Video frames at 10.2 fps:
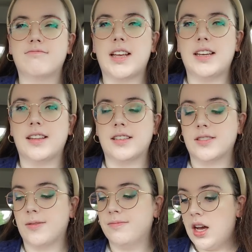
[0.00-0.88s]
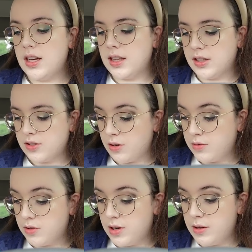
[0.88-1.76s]
I think so. I think so.
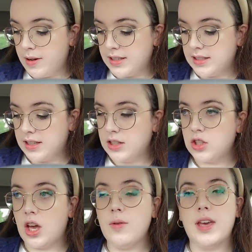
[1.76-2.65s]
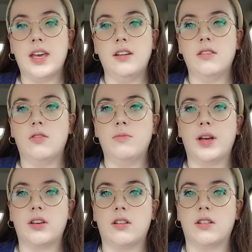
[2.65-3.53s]
So anyways, let's go in. Oh
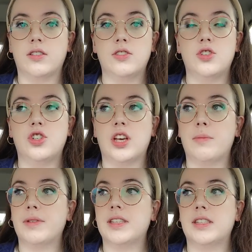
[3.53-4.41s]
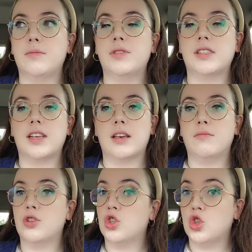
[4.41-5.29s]
my God, this Jeep zipped,
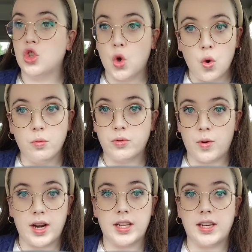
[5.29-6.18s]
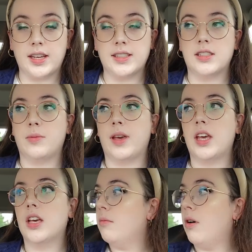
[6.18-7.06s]
zammed, zoomed right in next to
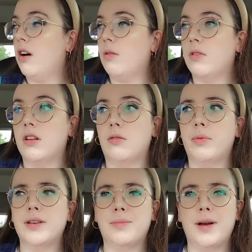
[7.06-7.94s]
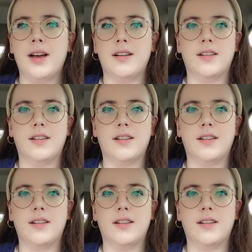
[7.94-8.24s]
me. My hot one little pit pow.